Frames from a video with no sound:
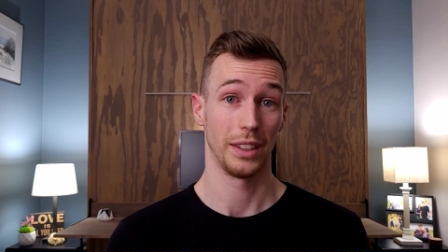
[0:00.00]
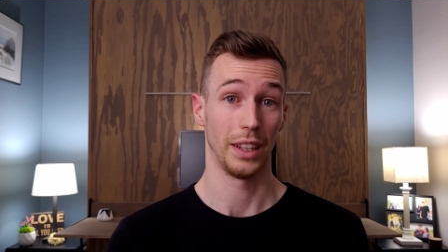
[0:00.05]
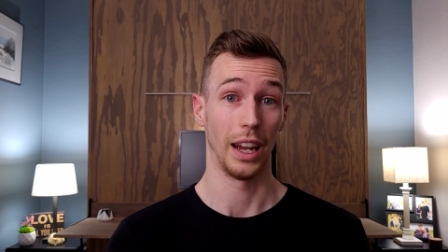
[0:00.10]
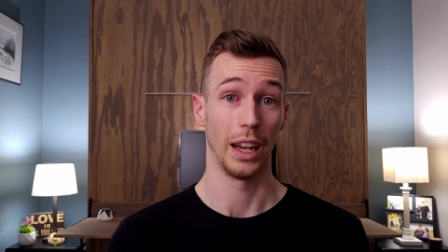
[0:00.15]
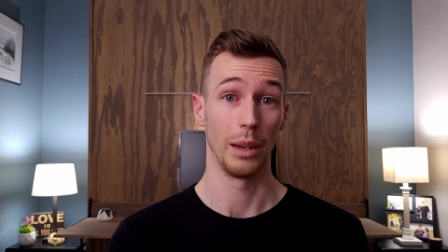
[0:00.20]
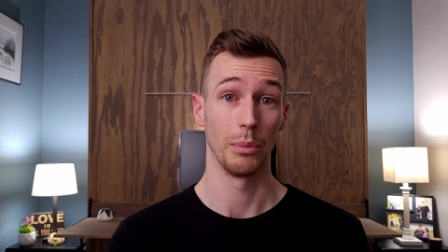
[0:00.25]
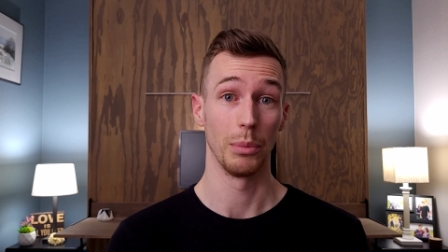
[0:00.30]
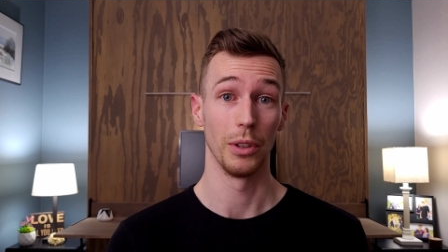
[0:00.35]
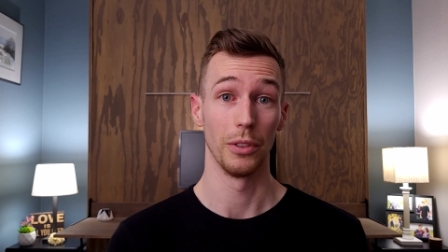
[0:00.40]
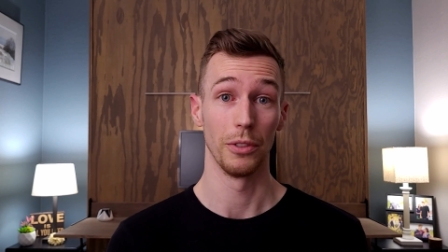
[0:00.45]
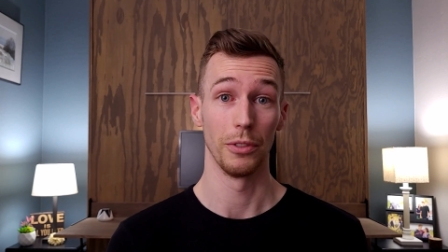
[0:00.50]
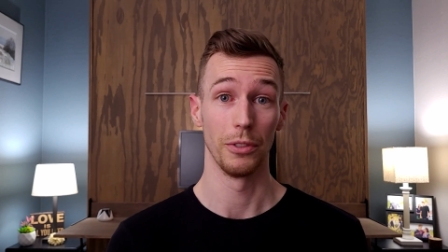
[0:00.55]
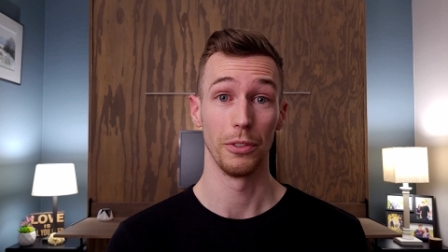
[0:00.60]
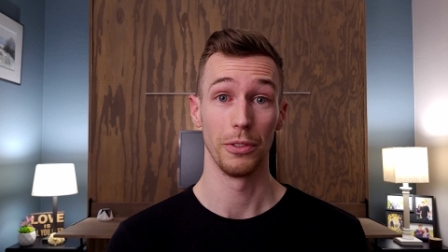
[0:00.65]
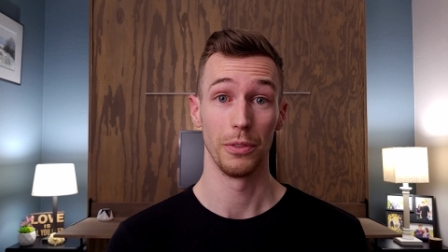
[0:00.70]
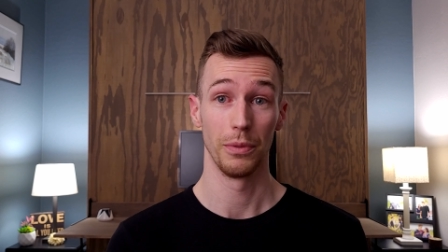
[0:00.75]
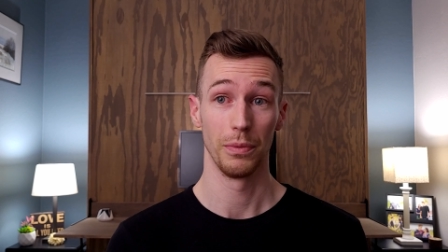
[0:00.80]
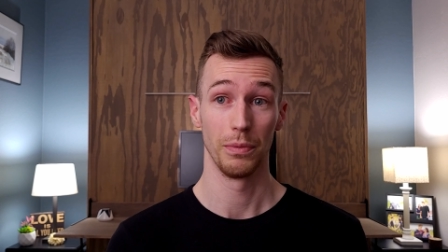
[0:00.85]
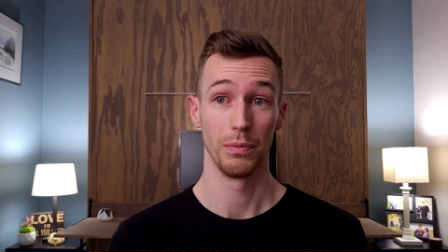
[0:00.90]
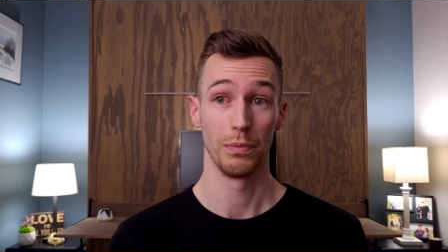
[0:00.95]
time
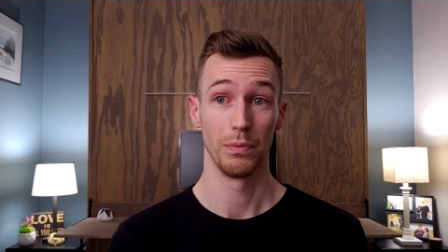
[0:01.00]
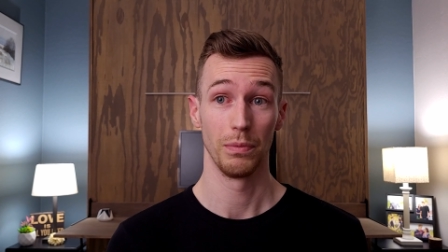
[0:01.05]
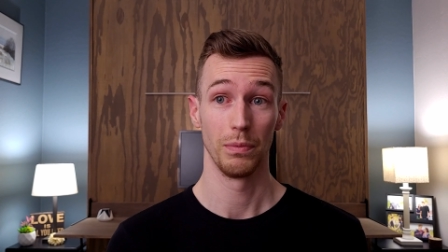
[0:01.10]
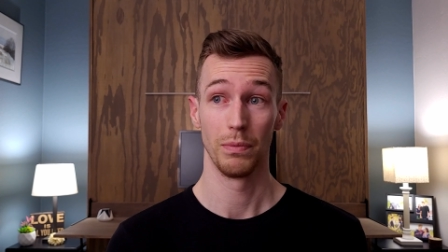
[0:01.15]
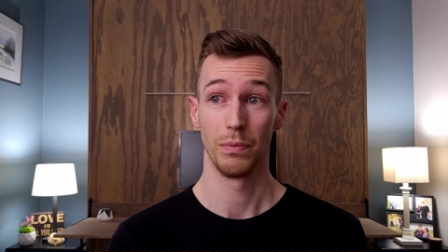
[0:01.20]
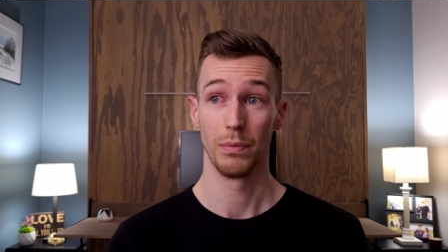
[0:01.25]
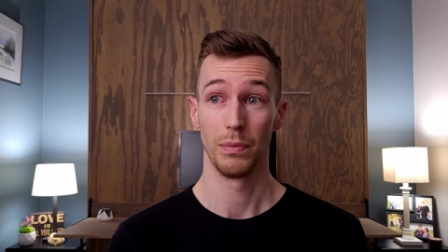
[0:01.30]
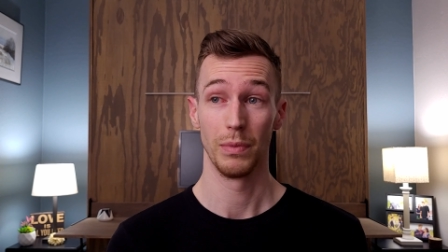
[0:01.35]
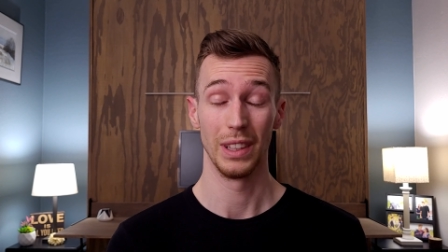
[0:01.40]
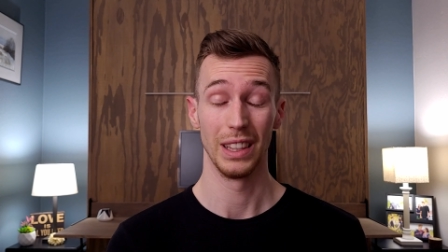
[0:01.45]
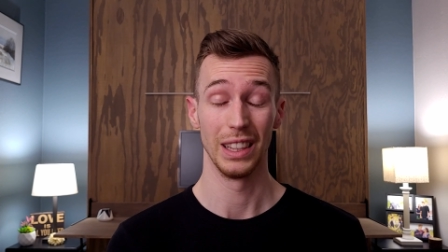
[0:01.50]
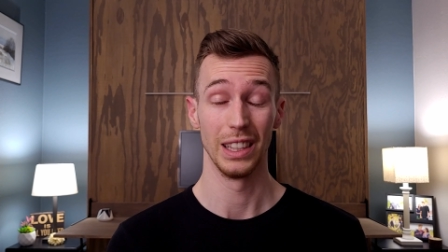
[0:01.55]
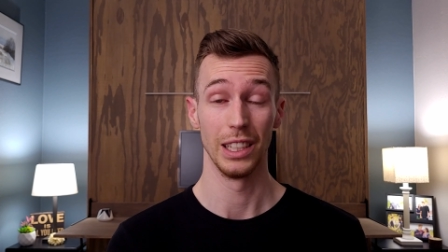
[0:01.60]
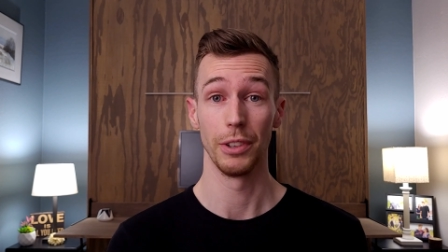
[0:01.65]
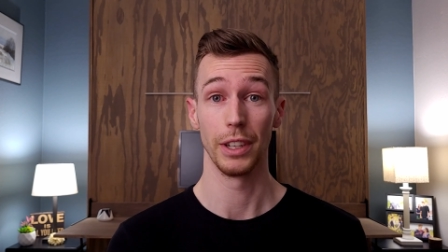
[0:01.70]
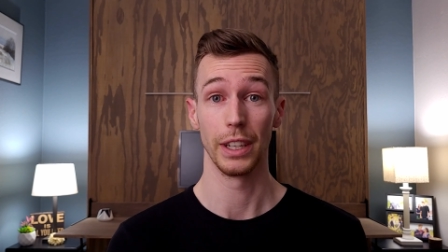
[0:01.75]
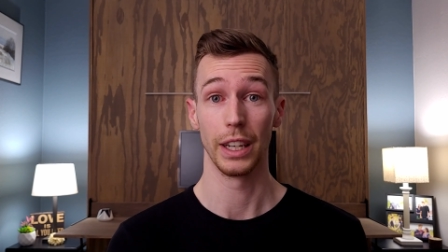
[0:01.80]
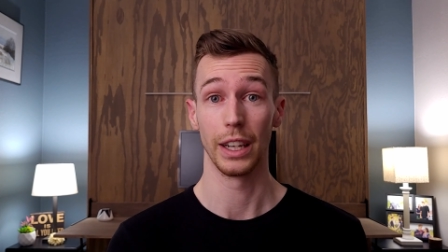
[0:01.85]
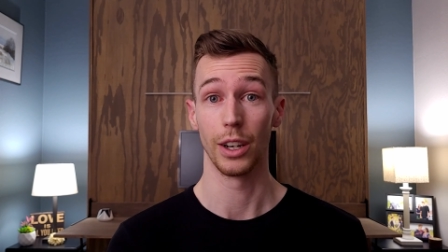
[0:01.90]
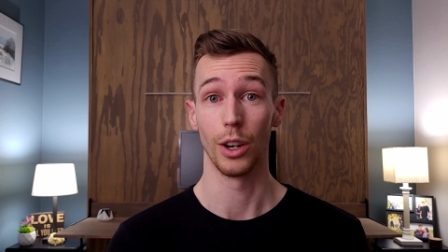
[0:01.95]
of
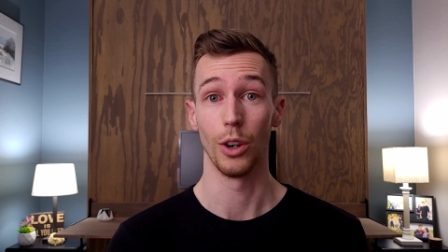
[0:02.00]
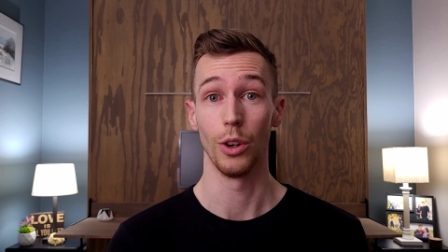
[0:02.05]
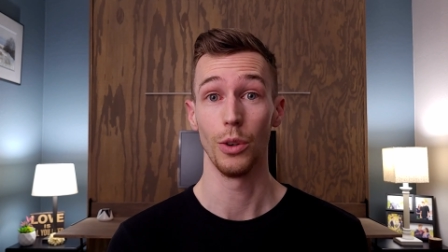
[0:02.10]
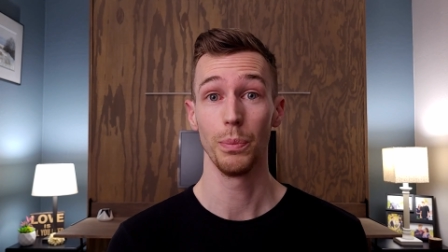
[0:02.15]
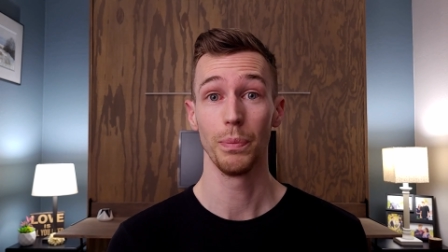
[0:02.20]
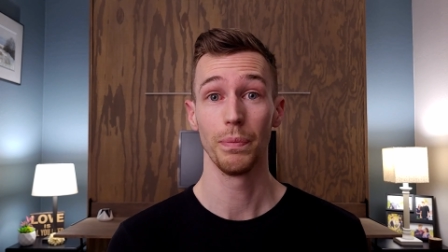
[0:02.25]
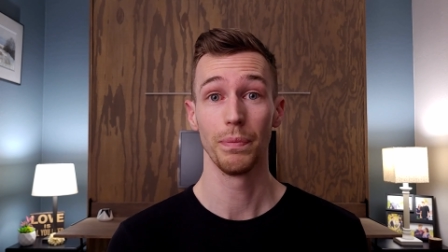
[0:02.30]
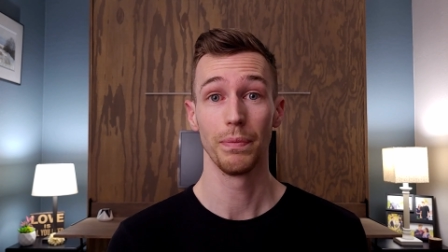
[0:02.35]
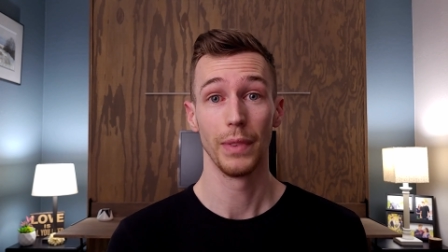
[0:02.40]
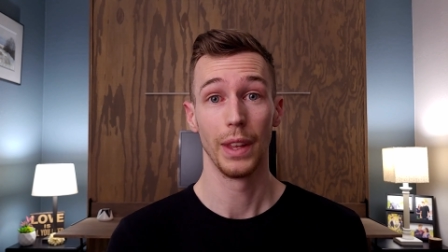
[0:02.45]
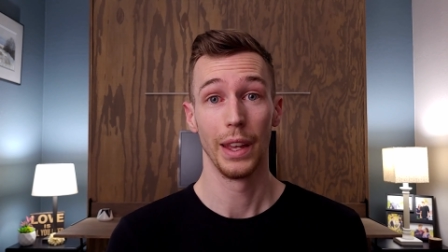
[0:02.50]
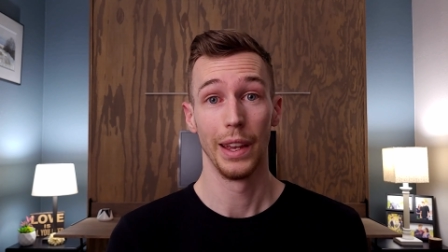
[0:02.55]
living at home?